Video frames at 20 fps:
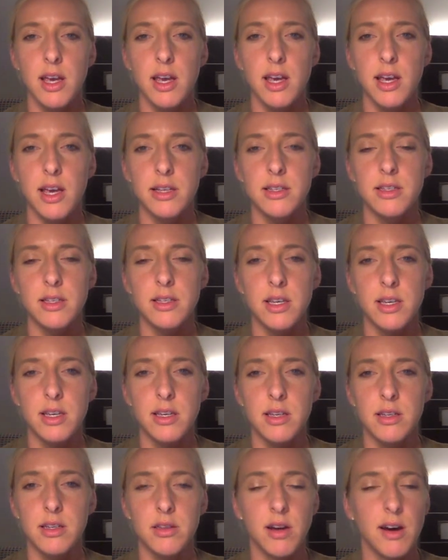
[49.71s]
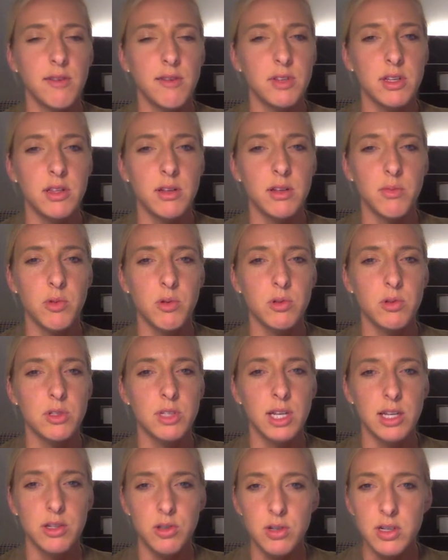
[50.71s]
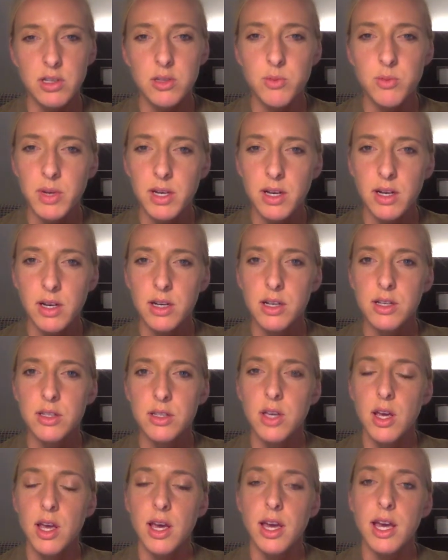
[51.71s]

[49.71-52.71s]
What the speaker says: it is often the most dangerous because